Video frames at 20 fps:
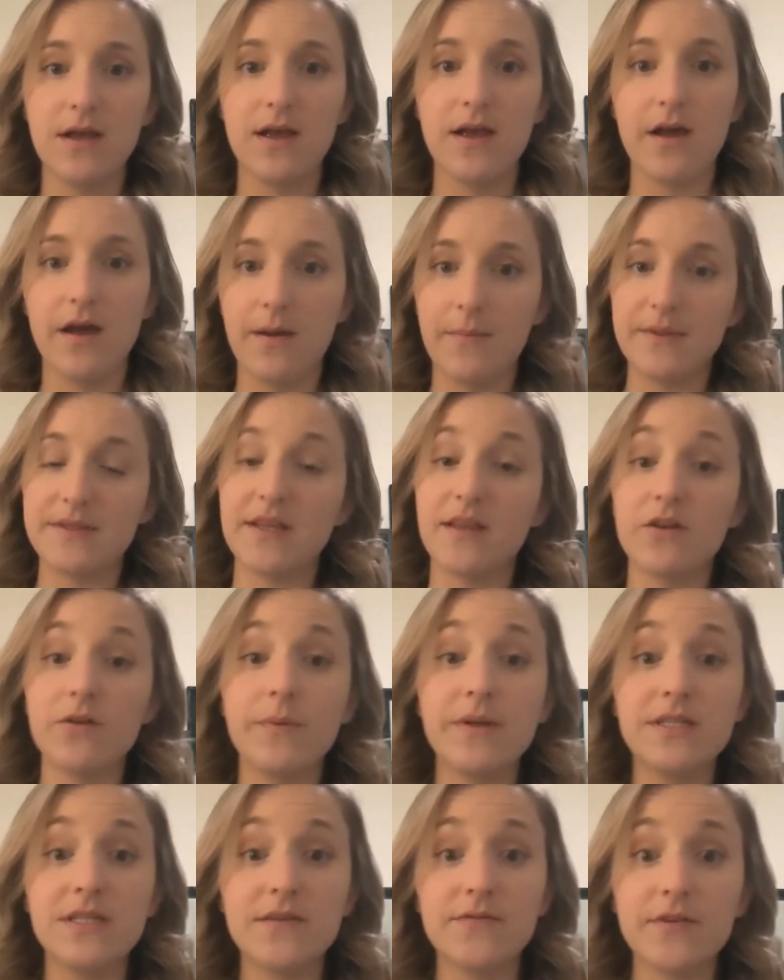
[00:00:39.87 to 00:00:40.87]
Um, it's a little
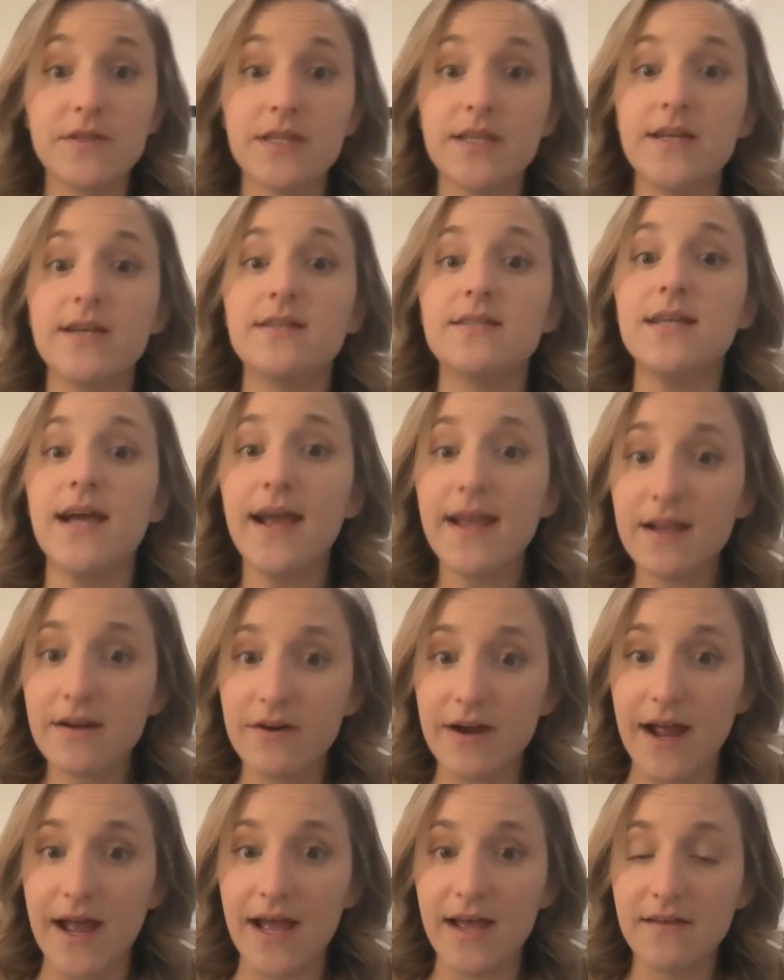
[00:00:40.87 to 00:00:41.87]
bit different than a
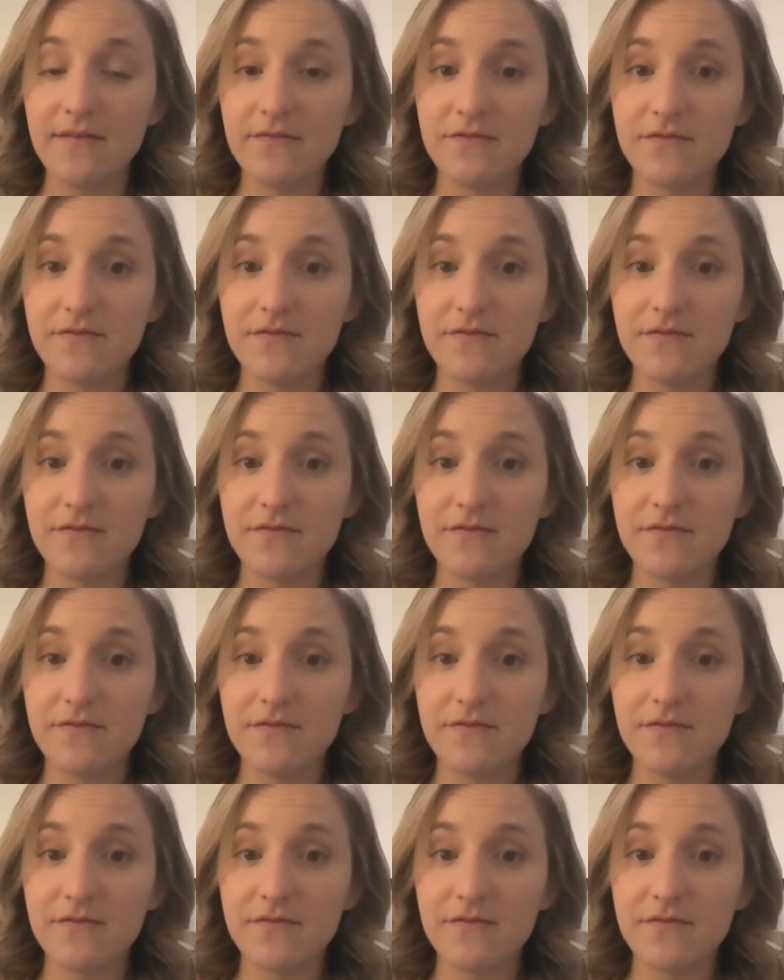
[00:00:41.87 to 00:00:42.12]
digraph,